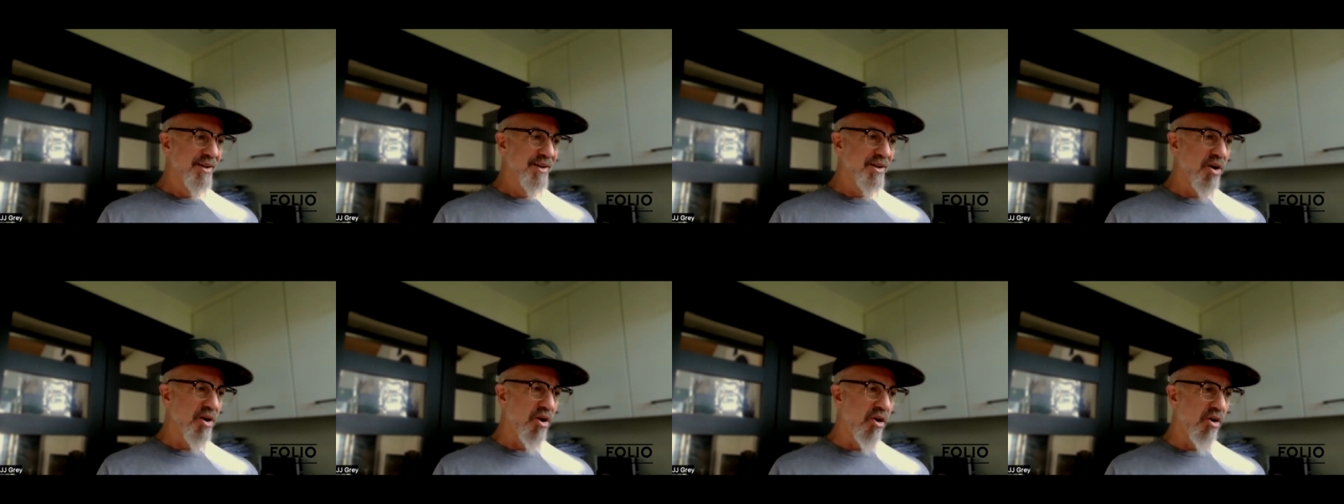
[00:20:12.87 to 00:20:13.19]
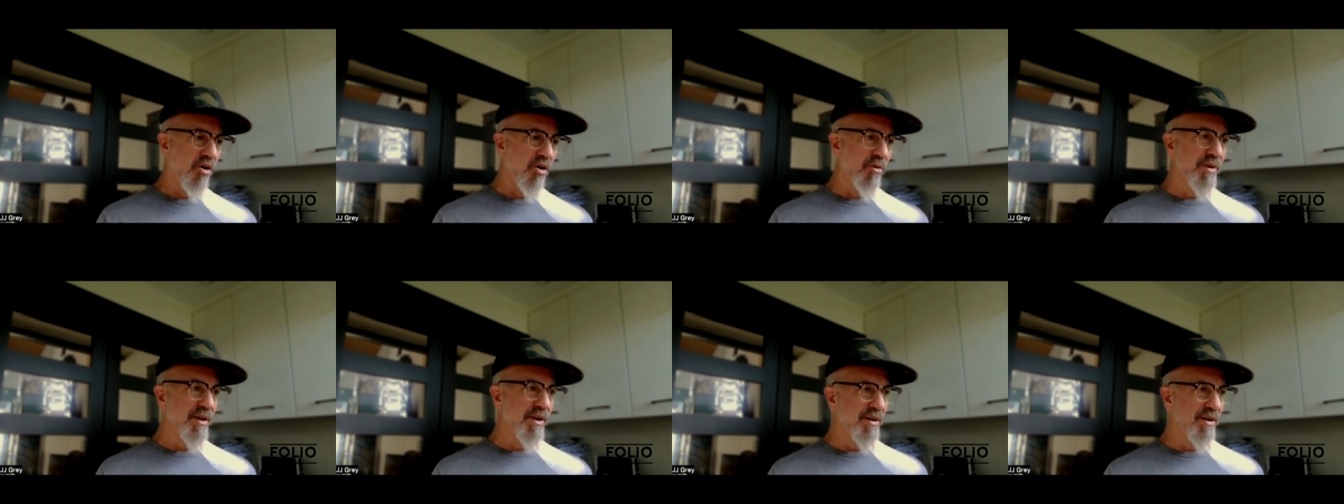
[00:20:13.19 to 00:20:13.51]

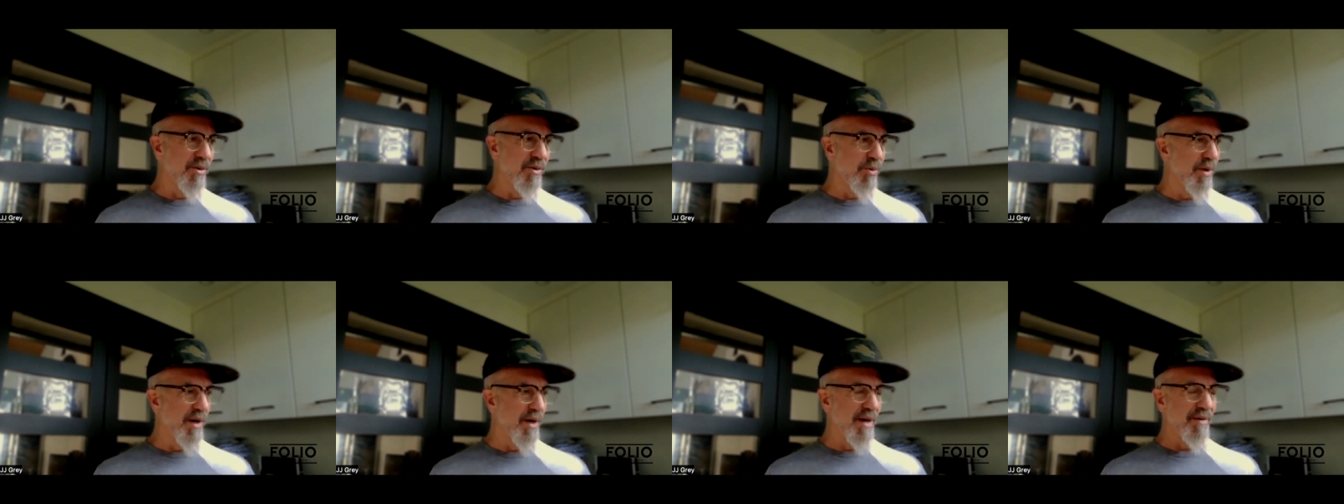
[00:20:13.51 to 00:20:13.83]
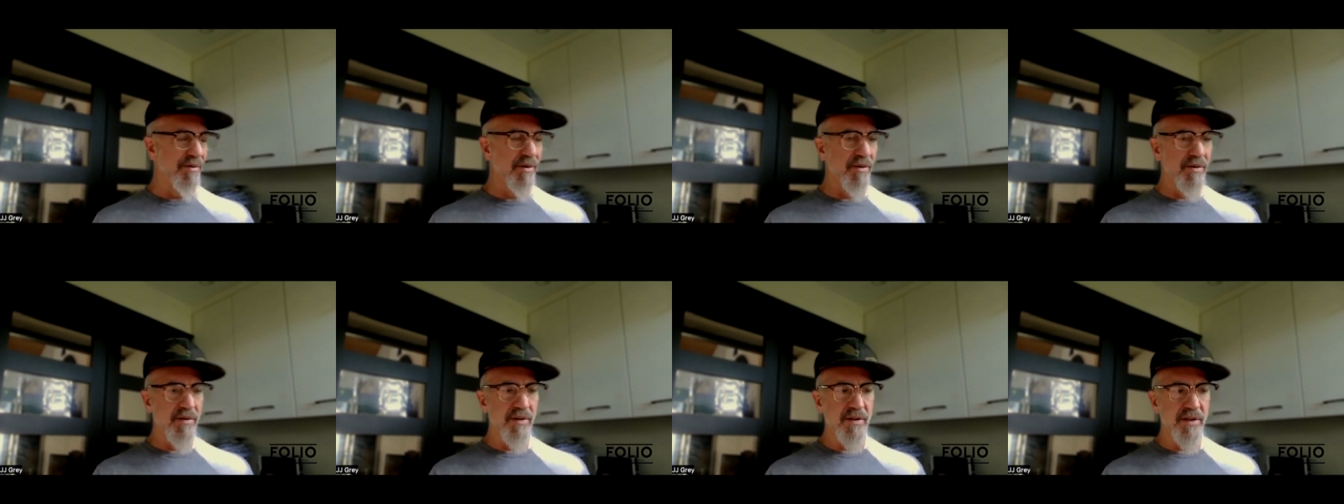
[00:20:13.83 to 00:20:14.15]
Call Me or
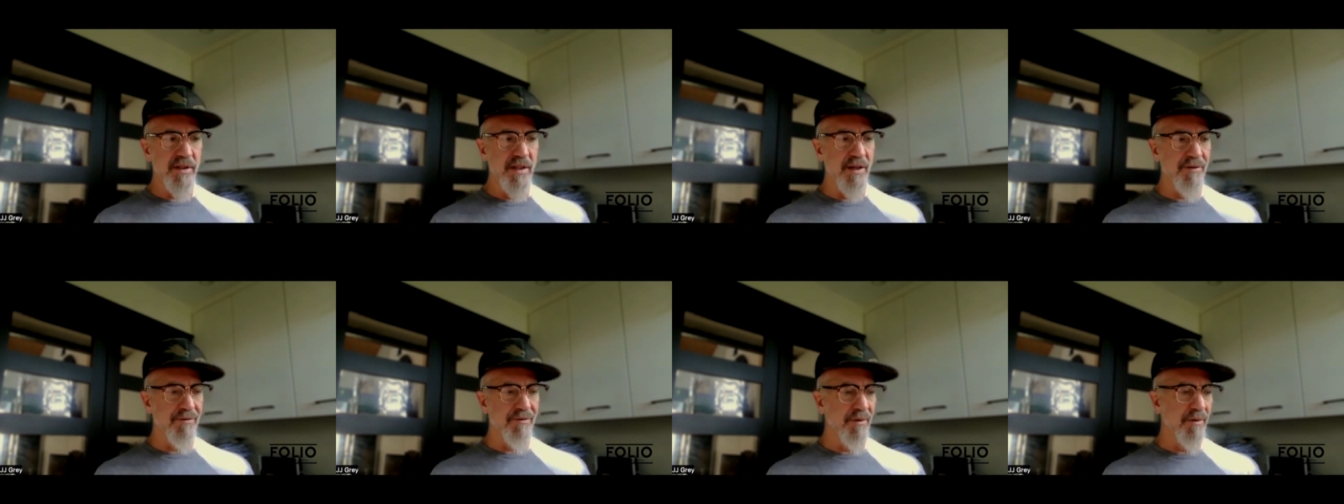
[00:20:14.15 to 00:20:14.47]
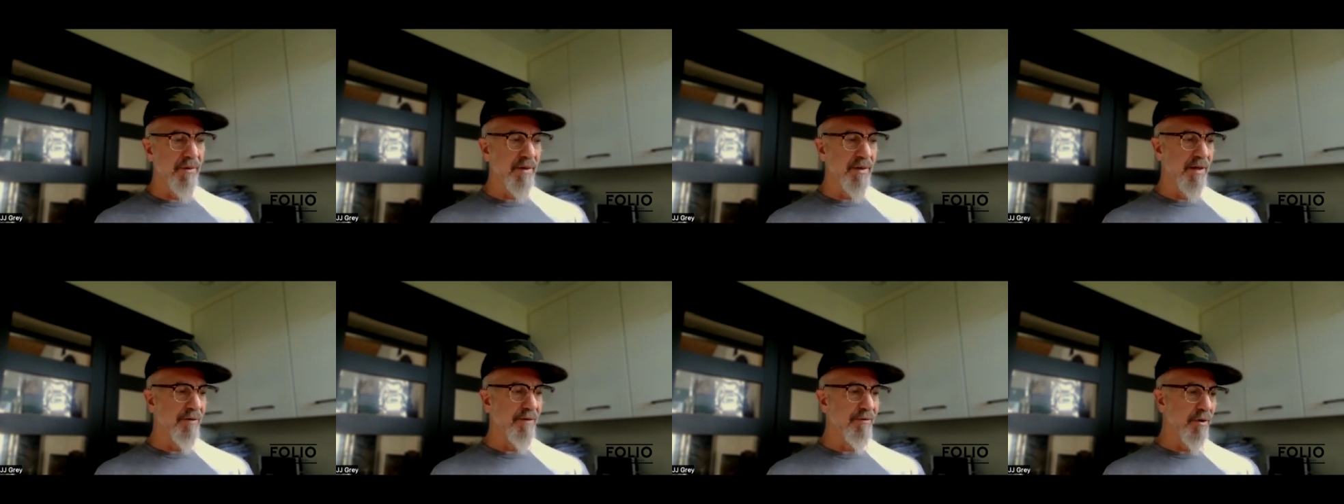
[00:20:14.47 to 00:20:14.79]
whatever,
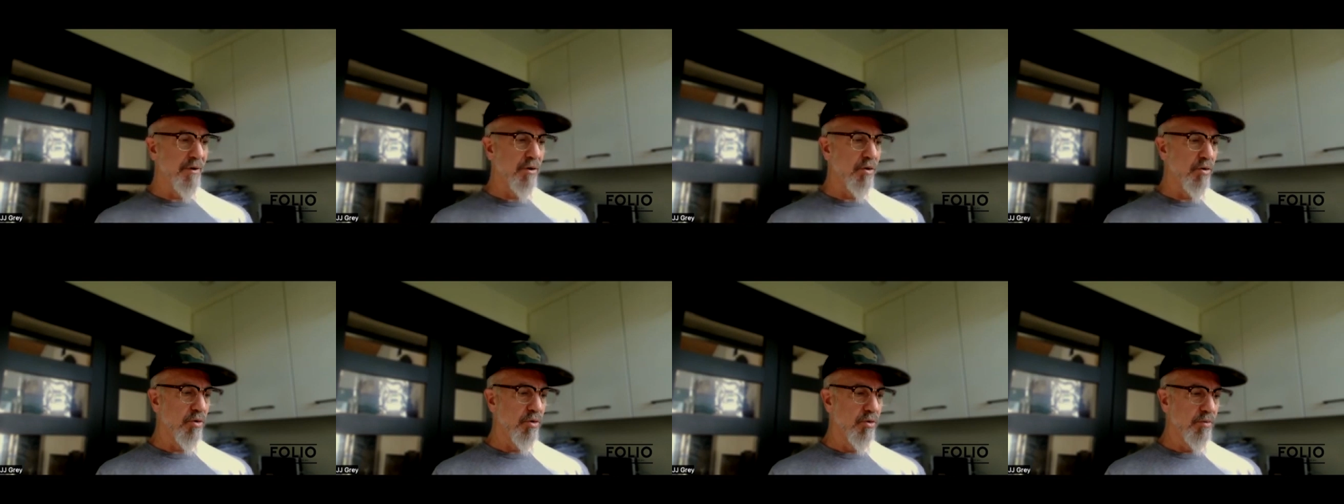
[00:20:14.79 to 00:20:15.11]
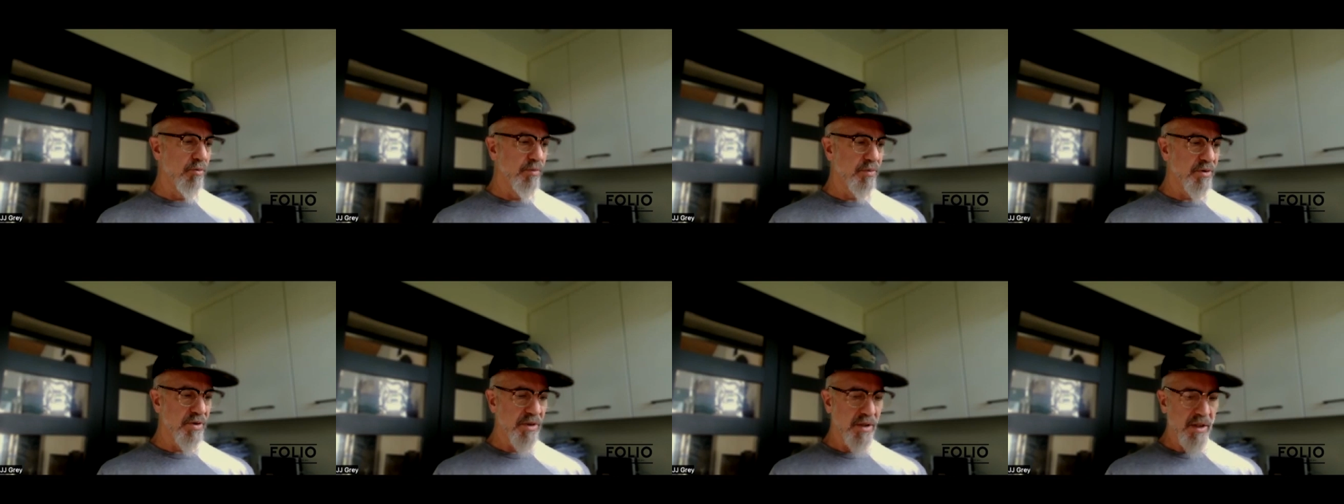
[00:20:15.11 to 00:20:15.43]
different
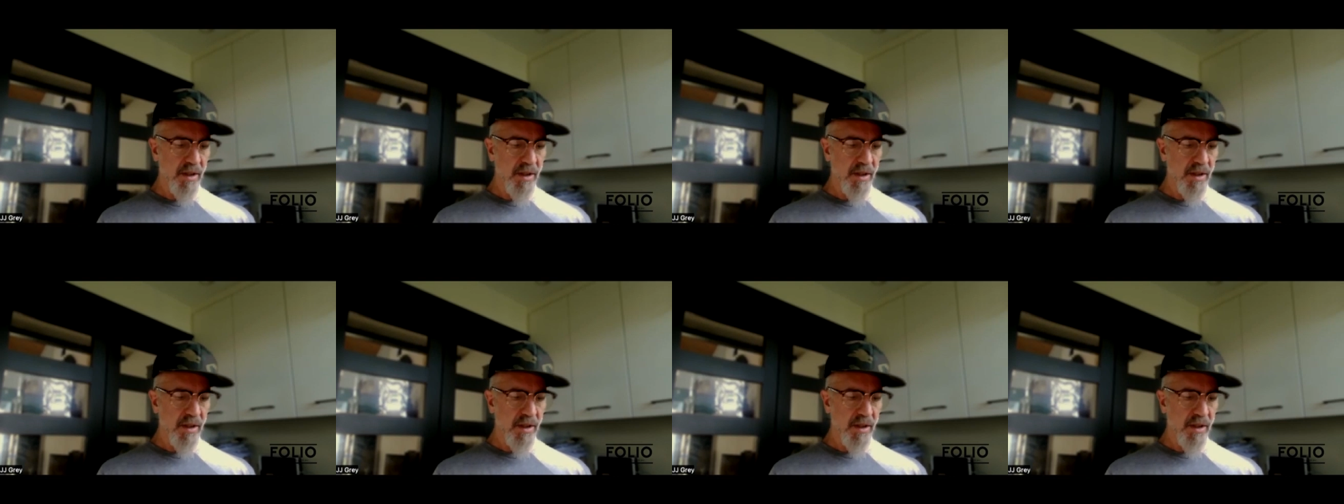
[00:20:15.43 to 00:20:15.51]
groups.